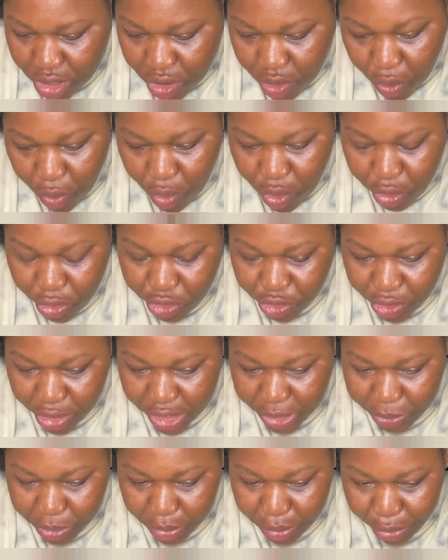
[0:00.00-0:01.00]
or your
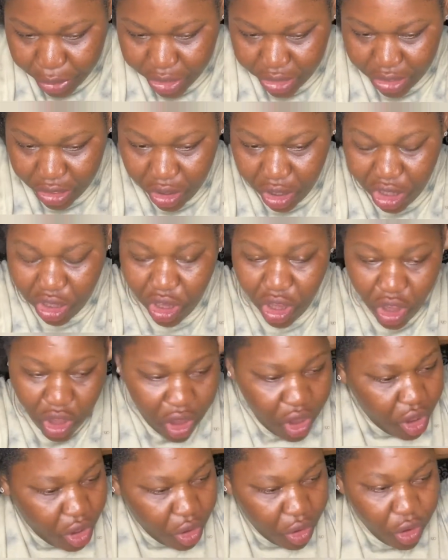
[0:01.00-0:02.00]
transport break down,
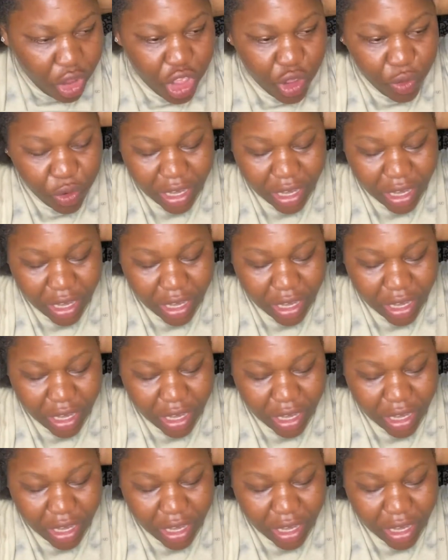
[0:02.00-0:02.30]
or you would